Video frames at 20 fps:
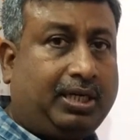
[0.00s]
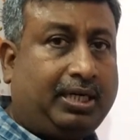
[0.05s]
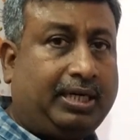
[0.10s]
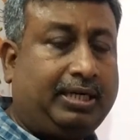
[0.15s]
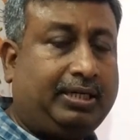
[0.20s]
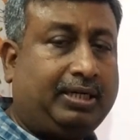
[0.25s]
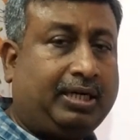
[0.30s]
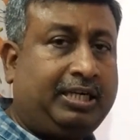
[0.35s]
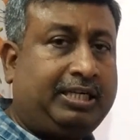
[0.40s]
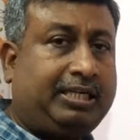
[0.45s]

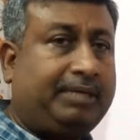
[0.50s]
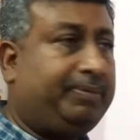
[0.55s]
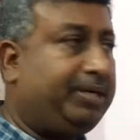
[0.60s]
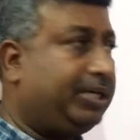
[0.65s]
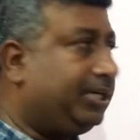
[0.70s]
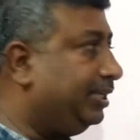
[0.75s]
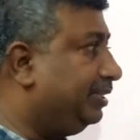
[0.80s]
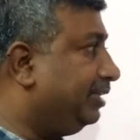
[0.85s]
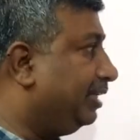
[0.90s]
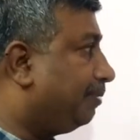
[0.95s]
and
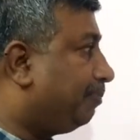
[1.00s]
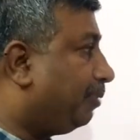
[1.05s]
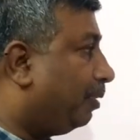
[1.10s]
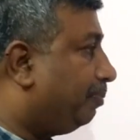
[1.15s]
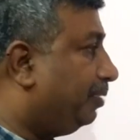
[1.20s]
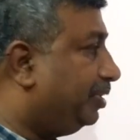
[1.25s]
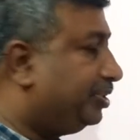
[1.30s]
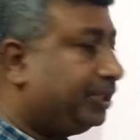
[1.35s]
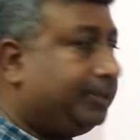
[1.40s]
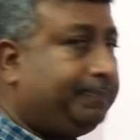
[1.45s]
ultimately their
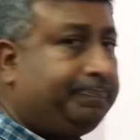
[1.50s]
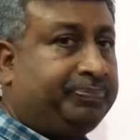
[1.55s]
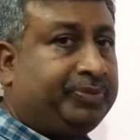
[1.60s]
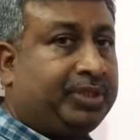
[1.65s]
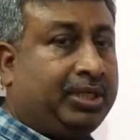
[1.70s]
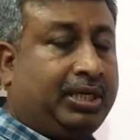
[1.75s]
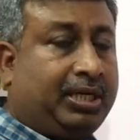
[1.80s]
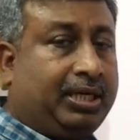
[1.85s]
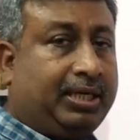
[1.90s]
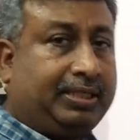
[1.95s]
population
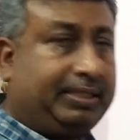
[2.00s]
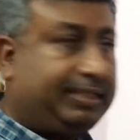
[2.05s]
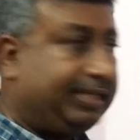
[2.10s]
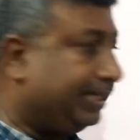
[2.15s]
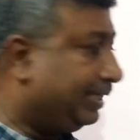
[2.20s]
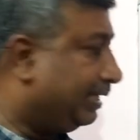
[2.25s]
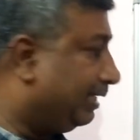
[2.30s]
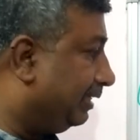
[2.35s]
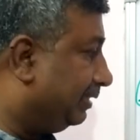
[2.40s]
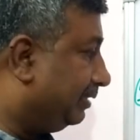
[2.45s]

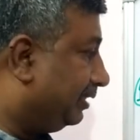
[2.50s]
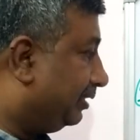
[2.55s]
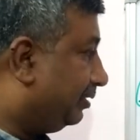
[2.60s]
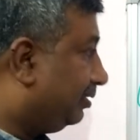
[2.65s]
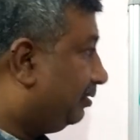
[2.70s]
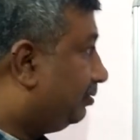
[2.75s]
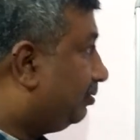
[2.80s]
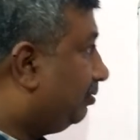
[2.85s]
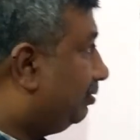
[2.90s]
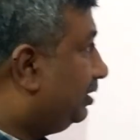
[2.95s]
decreases.
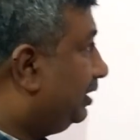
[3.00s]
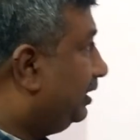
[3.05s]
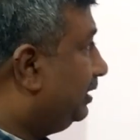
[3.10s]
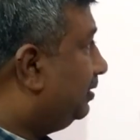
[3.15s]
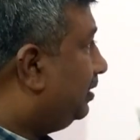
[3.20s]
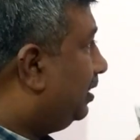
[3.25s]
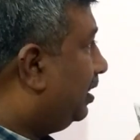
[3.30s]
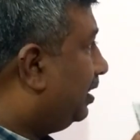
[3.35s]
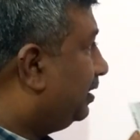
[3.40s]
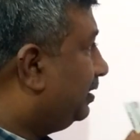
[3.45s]
So these
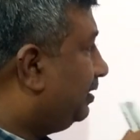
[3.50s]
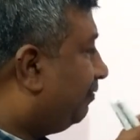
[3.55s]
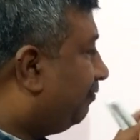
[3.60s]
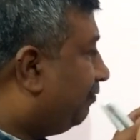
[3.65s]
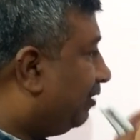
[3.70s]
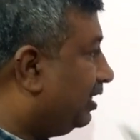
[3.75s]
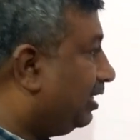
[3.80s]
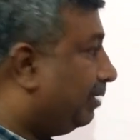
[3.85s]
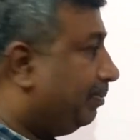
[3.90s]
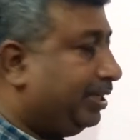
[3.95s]
are the
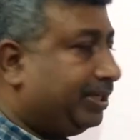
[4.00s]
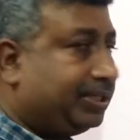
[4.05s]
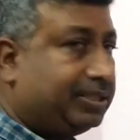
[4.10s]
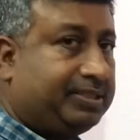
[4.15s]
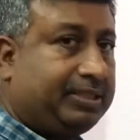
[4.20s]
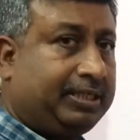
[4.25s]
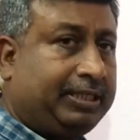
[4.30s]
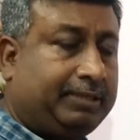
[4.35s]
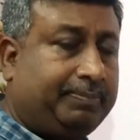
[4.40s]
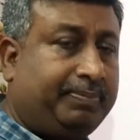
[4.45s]

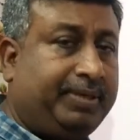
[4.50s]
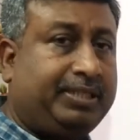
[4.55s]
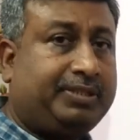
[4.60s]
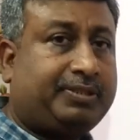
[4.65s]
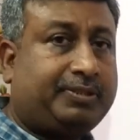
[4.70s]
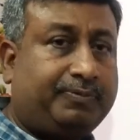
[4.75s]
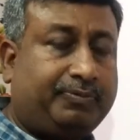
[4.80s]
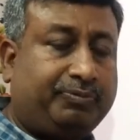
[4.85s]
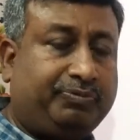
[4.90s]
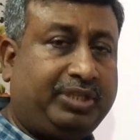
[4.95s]
fundamentals. It
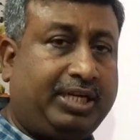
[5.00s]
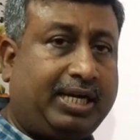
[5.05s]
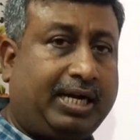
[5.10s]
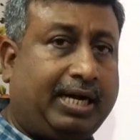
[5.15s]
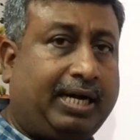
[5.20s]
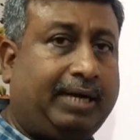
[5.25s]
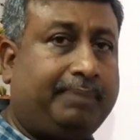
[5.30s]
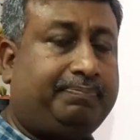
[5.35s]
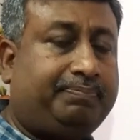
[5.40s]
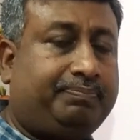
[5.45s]
means we
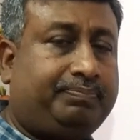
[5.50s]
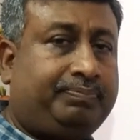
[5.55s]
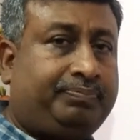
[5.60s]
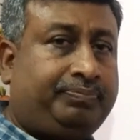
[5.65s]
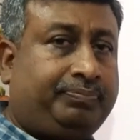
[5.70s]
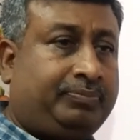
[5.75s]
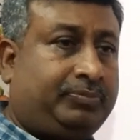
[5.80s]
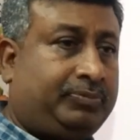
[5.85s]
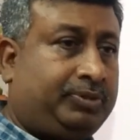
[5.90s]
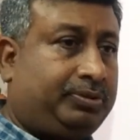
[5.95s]
have
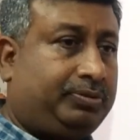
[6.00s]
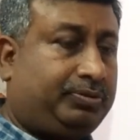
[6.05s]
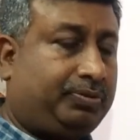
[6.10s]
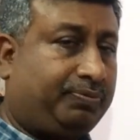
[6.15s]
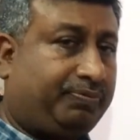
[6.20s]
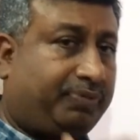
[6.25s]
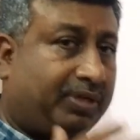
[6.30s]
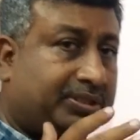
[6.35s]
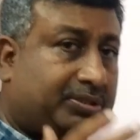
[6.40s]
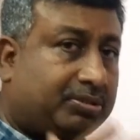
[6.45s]
to
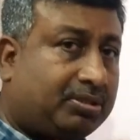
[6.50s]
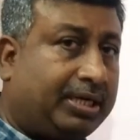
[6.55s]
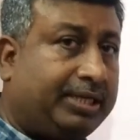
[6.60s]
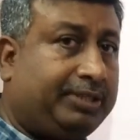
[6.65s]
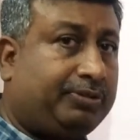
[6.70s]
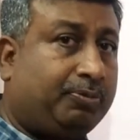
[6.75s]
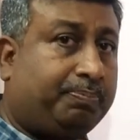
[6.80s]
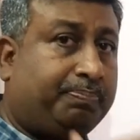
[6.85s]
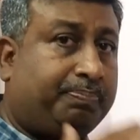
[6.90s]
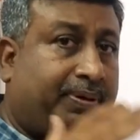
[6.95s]
first try
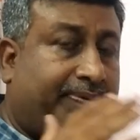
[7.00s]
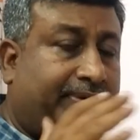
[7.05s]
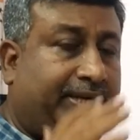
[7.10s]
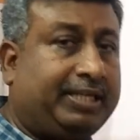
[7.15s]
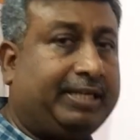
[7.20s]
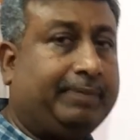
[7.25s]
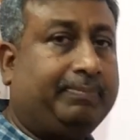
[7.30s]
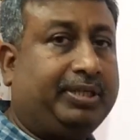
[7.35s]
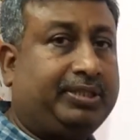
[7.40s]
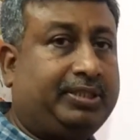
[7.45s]
to
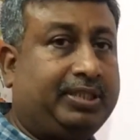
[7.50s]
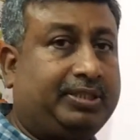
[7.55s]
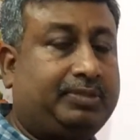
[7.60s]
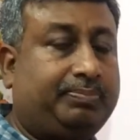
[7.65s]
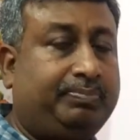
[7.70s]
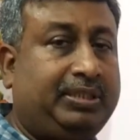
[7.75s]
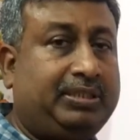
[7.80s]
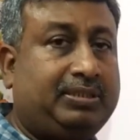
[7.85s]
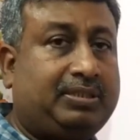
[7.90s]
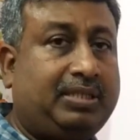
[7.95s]
preventive methods,
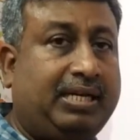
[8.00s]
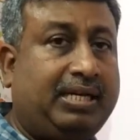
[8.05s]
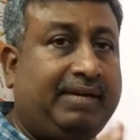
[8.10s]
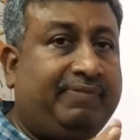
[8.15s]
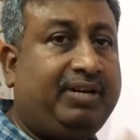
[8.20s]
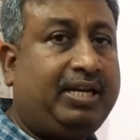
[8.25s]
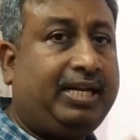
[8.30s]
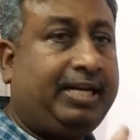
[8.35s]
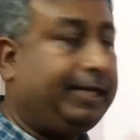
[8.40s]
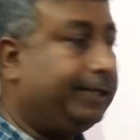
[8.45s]
means
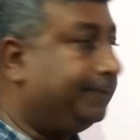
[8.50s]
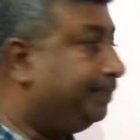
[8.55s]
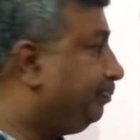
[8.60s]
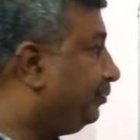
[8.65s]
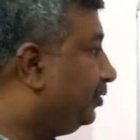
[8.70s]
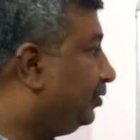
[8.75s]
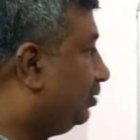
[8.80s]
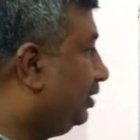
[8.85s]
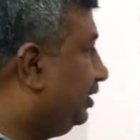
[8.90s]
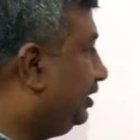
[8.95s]
level A.
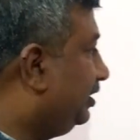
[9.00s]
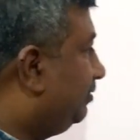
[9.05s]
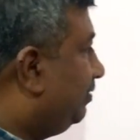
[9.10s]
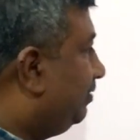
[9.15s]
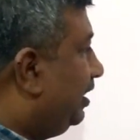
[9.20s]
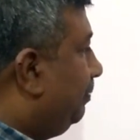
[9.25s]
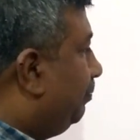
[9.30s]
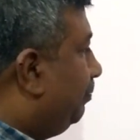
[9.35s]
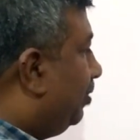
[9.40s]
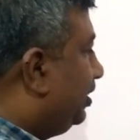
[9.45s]
So it is
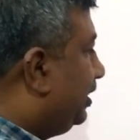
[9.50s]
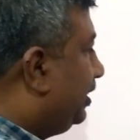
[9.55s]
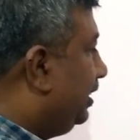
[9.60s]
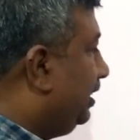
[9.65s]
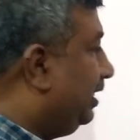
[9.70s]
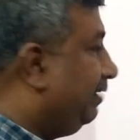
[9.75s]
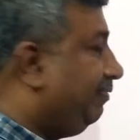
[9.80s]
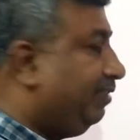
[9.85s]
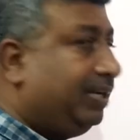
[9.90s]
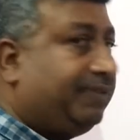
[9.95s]
very important,
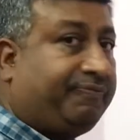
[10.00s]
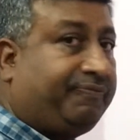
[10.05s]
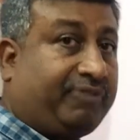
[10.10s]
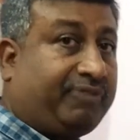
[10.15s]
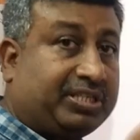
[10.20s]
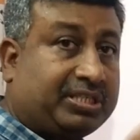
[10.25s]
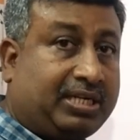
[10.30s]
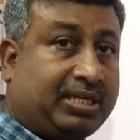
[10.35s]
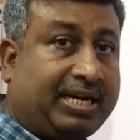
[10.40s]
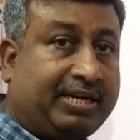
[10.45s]
level A,
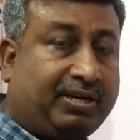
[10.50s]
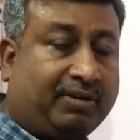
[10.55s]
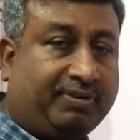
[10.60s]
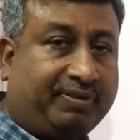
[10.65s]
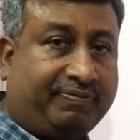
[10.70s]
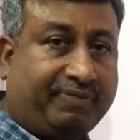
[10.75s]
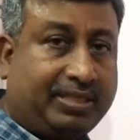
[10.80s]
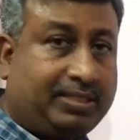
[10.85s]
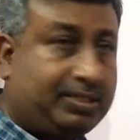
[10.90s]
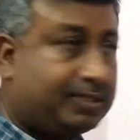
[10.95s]
first line of
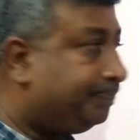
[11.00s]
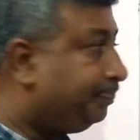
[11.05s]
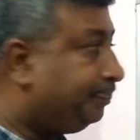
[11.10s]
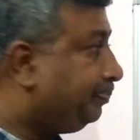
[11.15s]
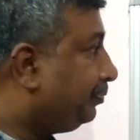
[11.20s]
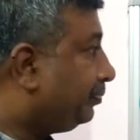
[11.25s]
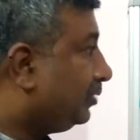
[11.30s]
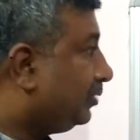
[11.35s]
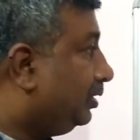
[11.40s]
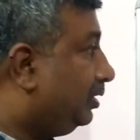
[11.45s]
defense.
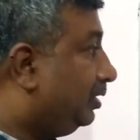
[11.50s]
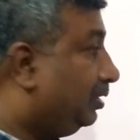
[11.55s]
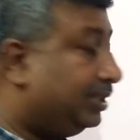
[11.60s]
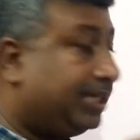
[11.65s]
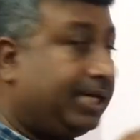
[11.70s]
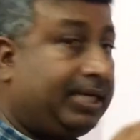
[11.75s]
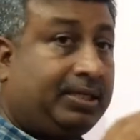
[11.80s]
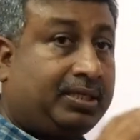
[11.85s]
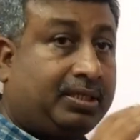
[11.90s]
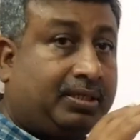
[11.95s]

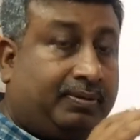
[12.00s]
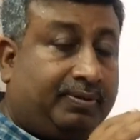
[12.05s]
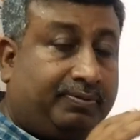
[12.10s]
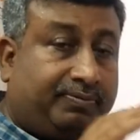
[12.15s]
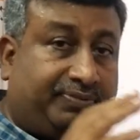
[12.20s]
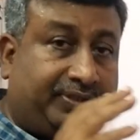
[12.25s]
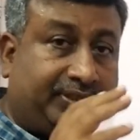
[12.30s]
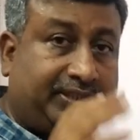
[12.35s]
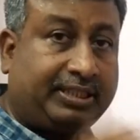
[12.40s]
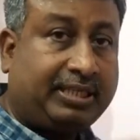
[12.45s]
Then
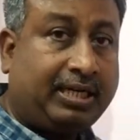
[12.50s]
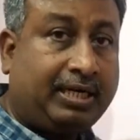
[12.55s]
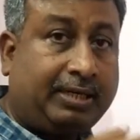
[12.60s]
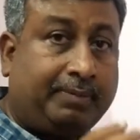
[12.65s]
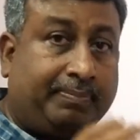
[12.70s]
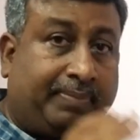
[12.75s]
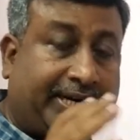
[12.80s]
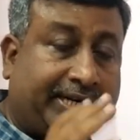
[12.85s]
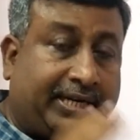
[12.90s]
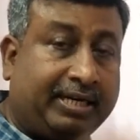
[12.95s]
physical and
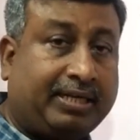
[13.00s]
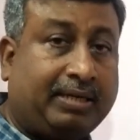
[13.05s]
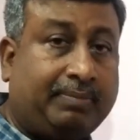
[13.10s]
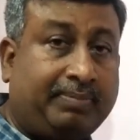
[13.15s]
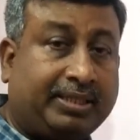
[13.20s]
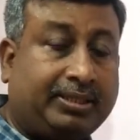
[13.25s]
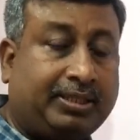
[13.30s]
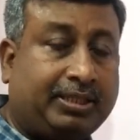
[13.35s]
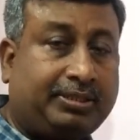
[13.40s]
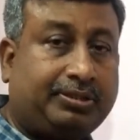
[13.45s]
mechanical
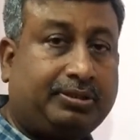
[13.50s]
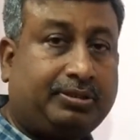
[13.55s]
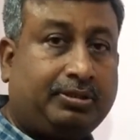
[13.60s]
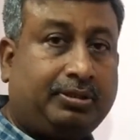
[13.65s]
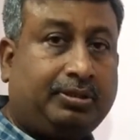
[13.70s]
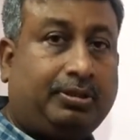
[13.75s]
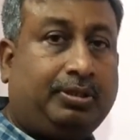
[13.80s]
methods